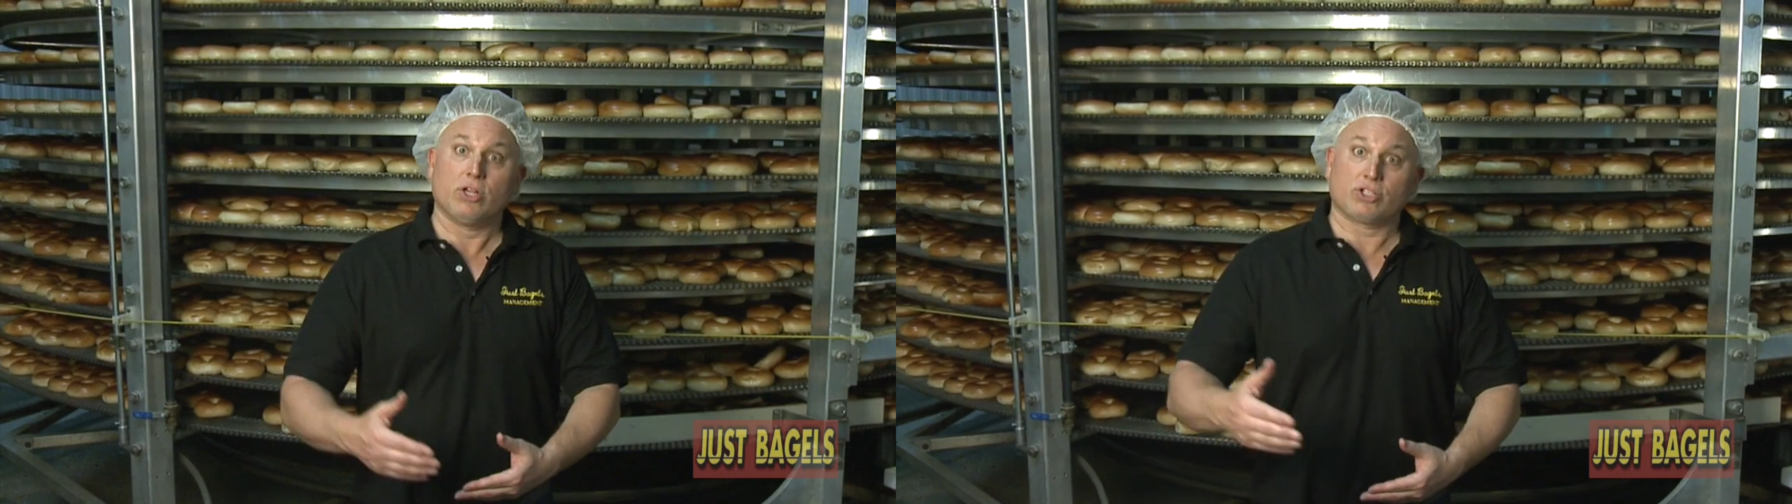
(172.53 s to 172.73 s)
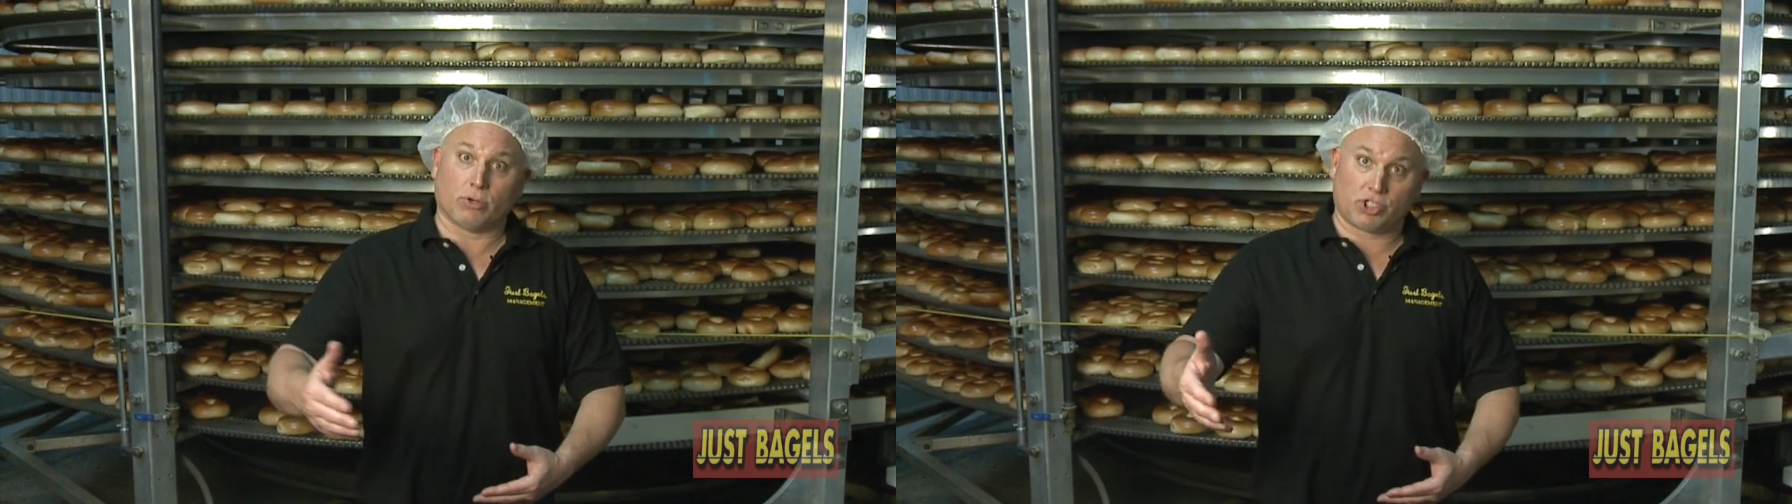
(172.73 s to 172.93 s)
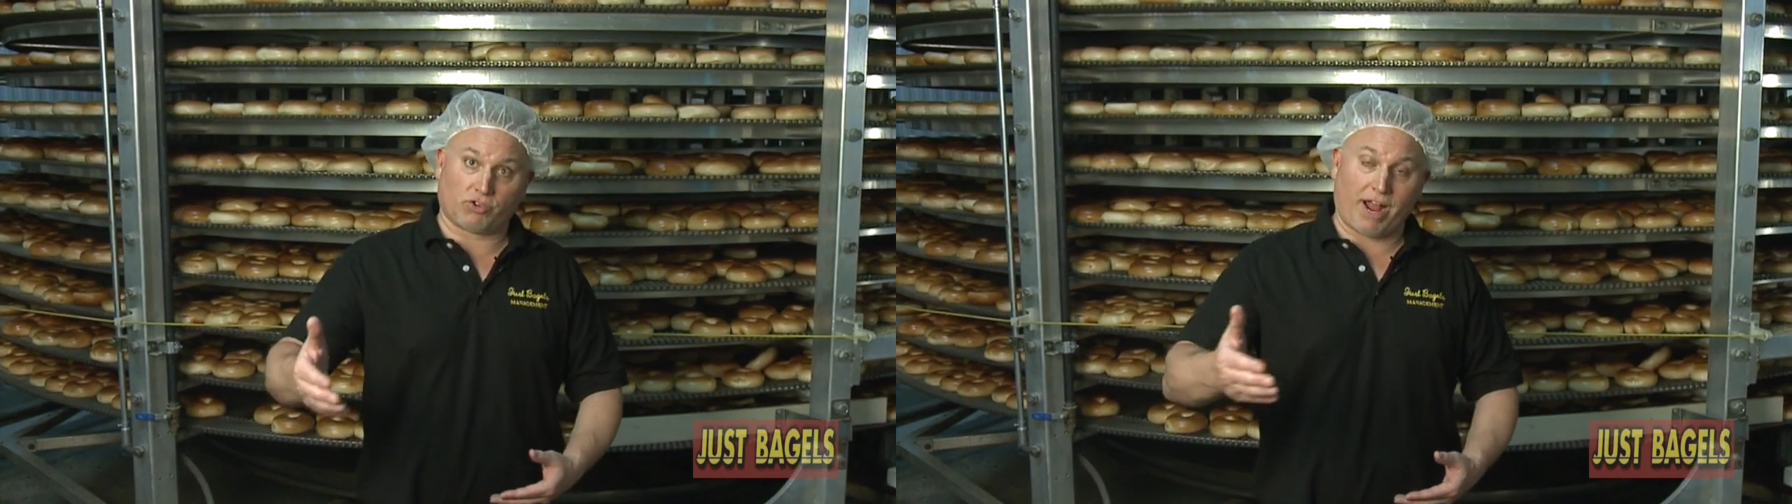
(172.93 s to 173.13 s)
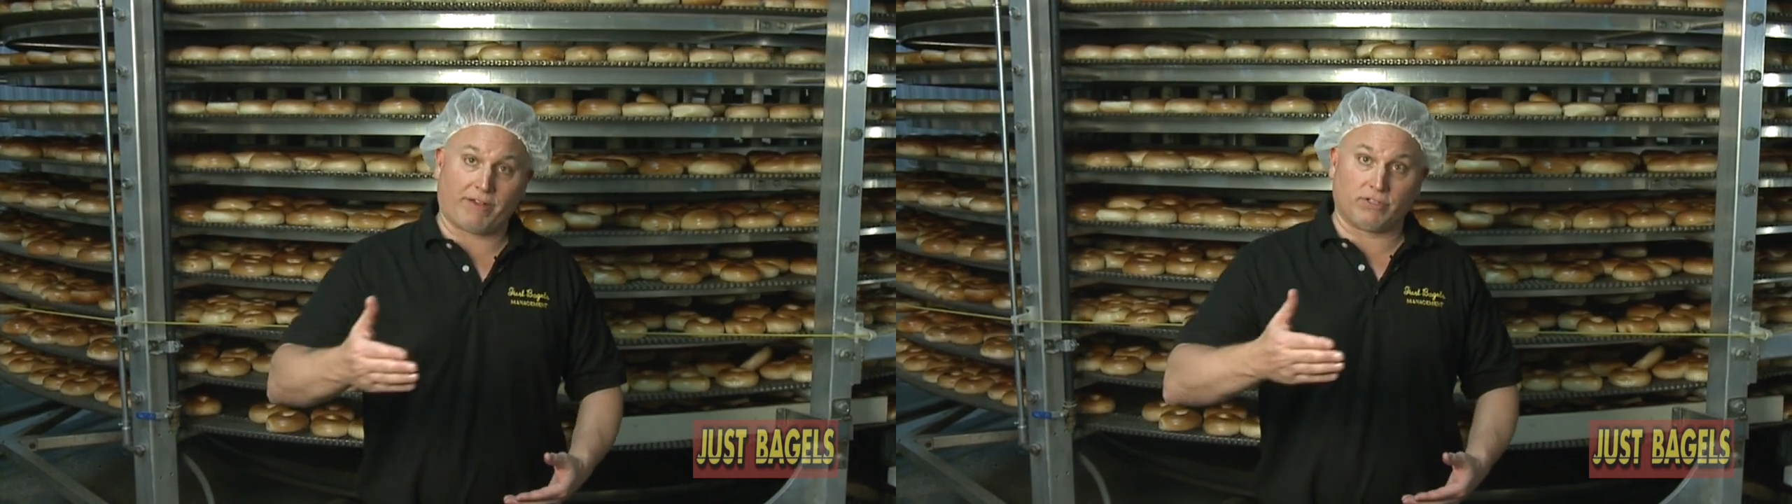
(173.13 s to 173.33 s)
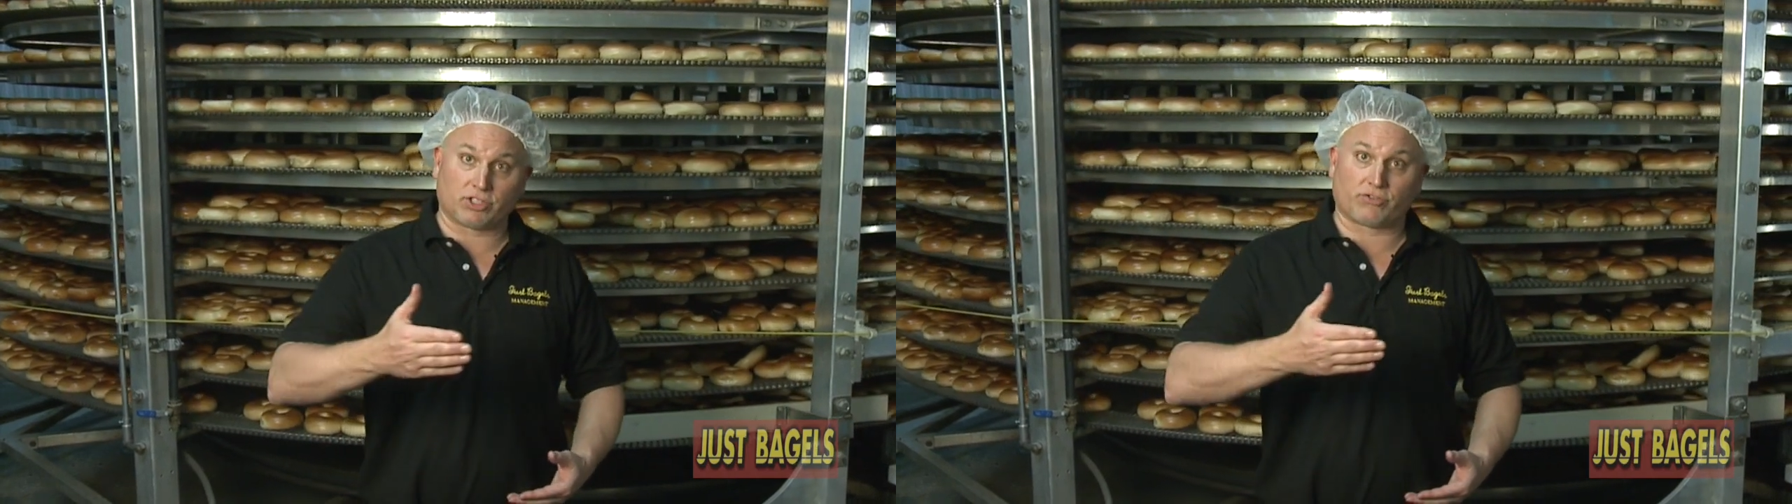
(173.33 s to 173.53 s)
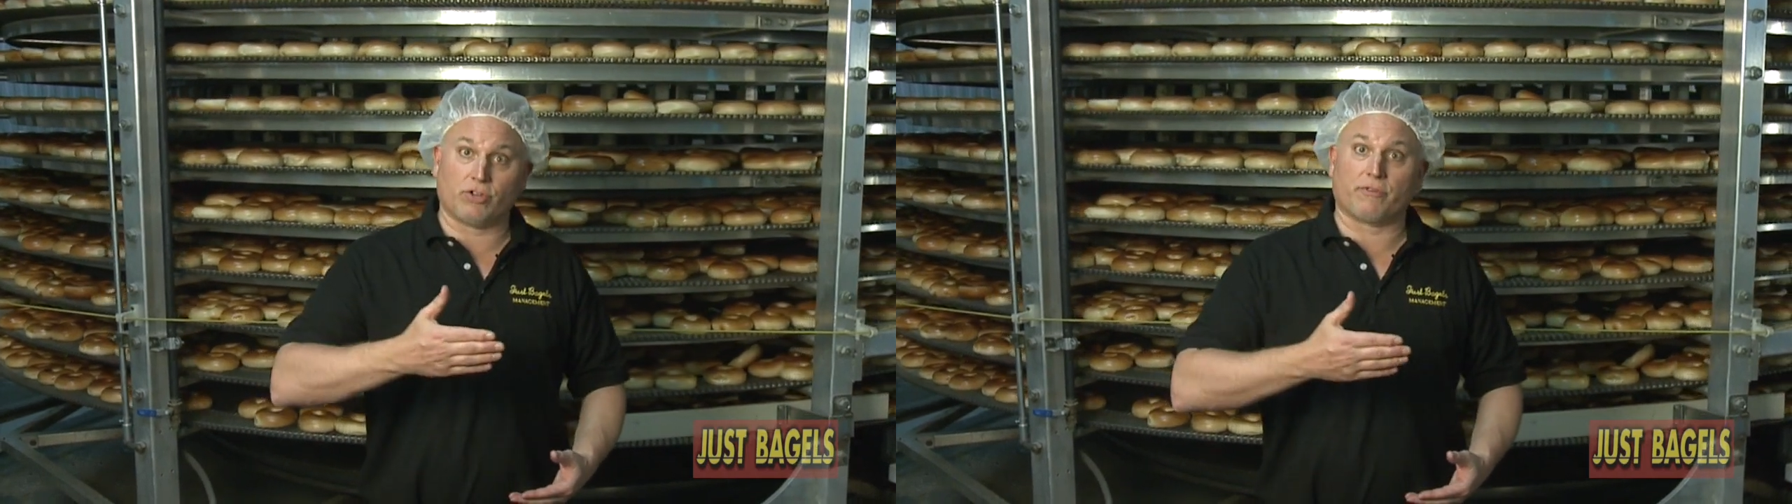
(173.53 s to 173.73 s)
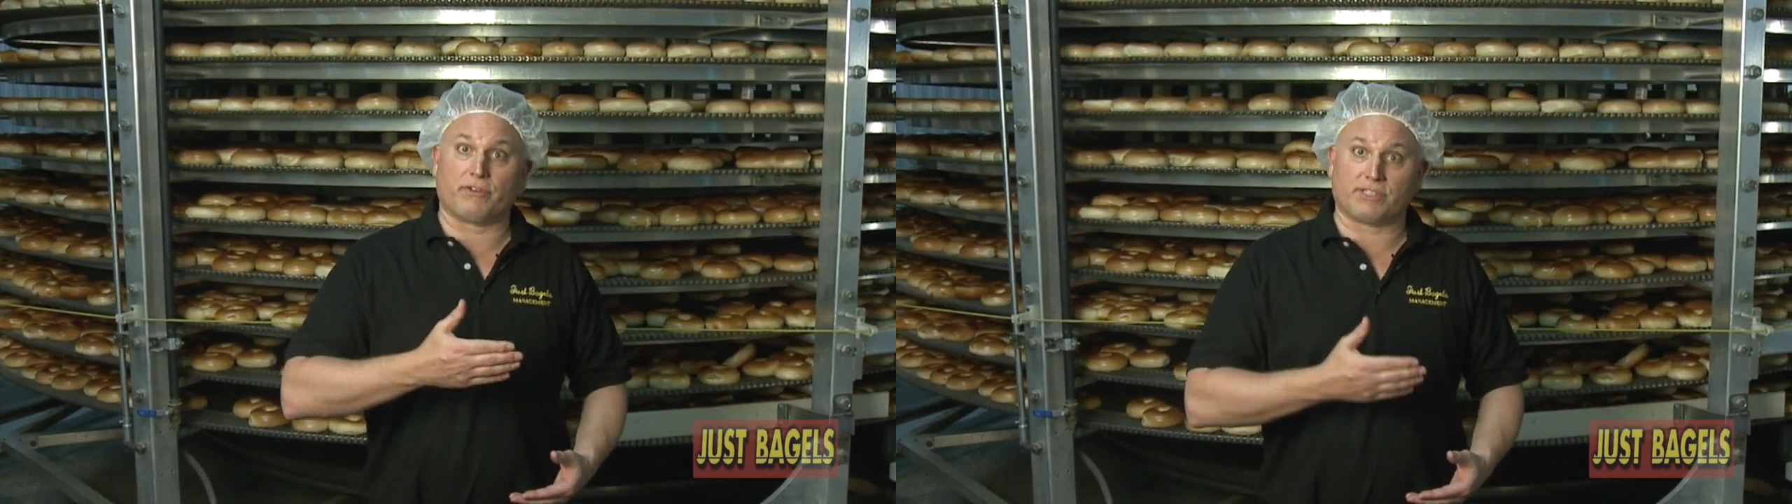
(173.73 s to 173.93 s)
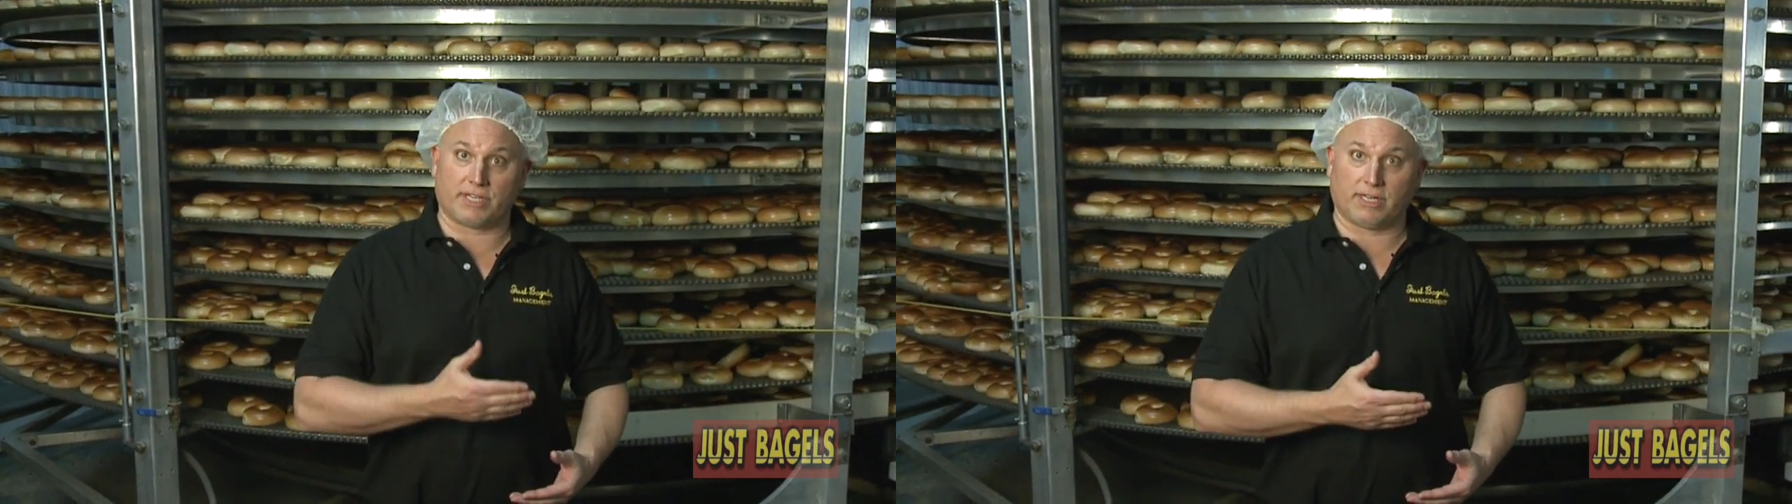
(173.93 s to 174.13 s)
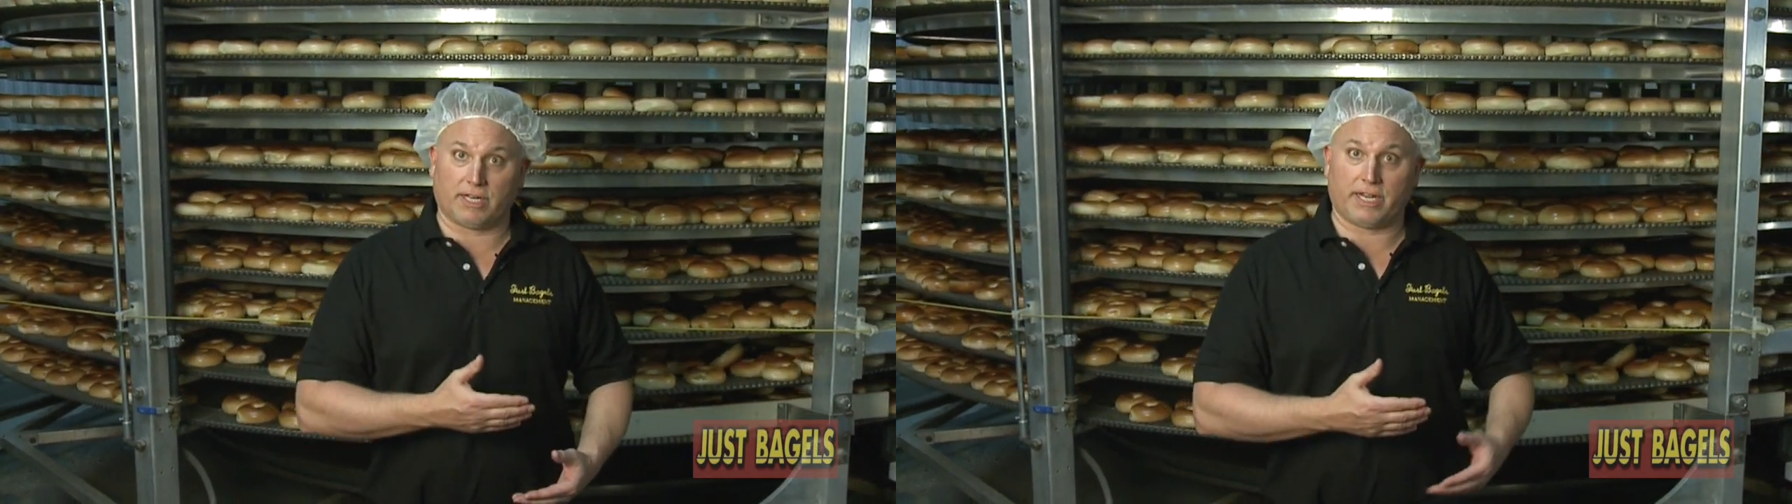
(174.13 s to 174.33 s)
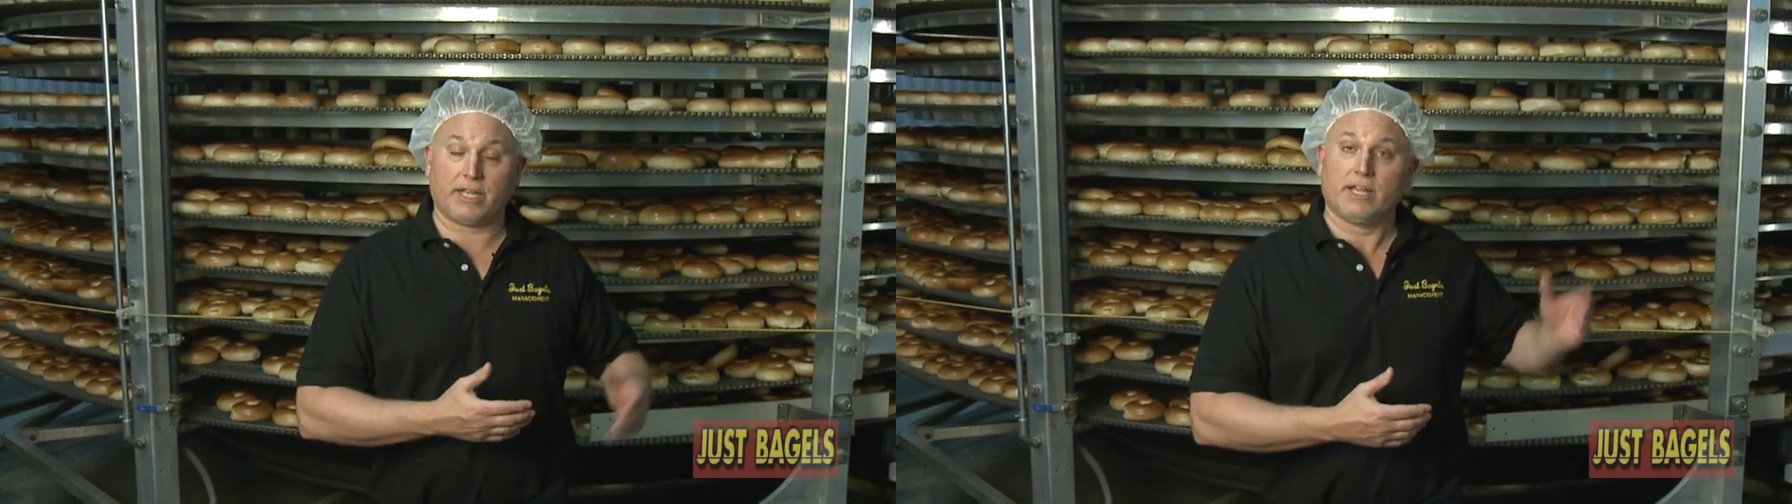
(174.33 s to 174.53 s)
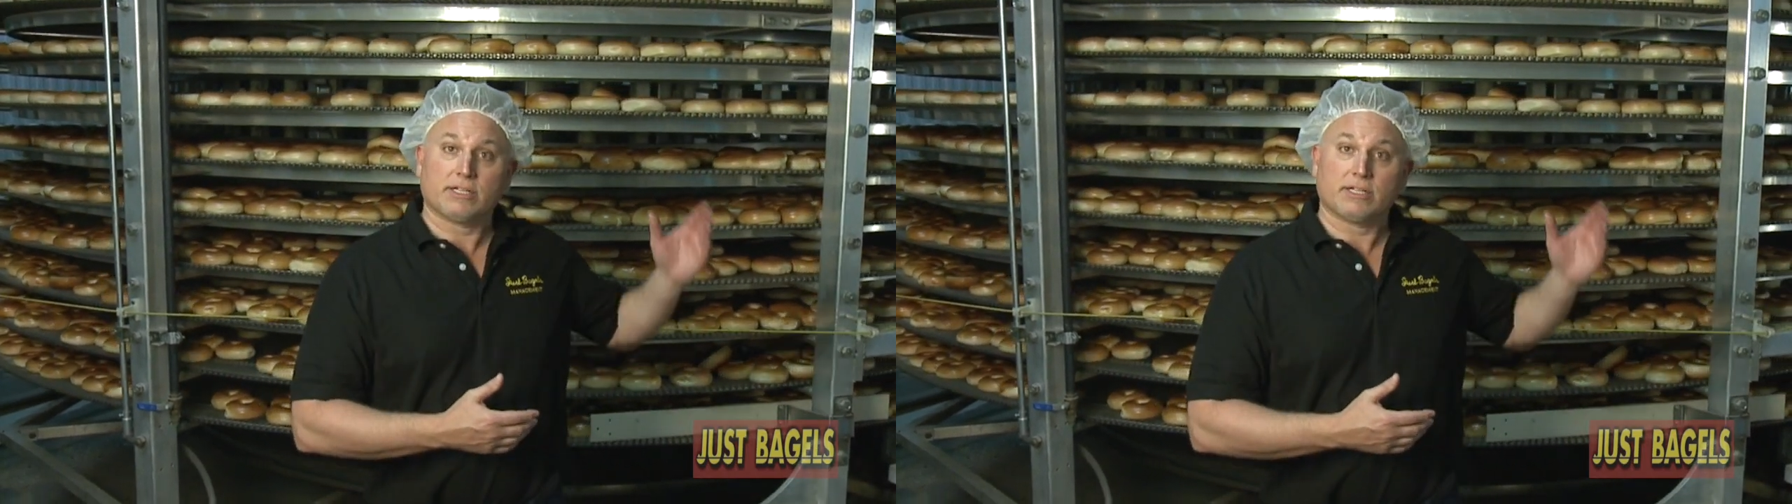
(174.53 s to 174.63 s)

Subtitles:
So it travels through the facility